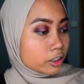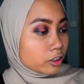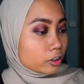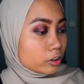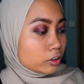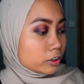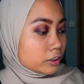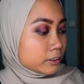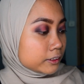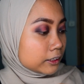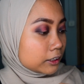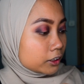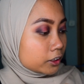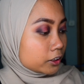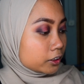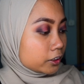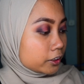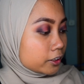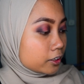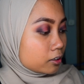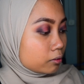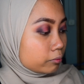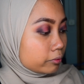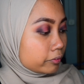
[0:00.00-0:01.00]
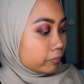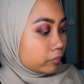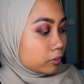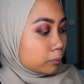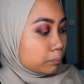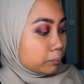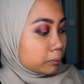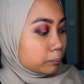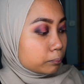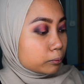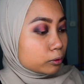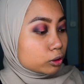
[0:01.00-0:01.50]
I'm gonna darken it up with the
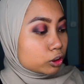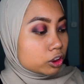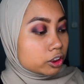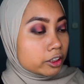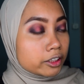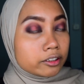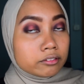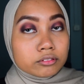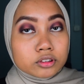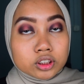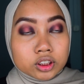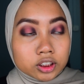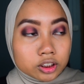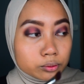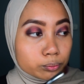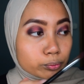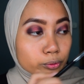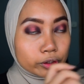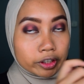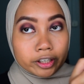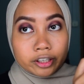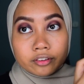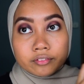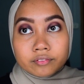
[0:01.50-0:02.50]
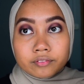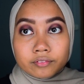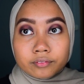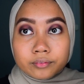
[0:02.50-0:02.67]
purple shade, which is Brave.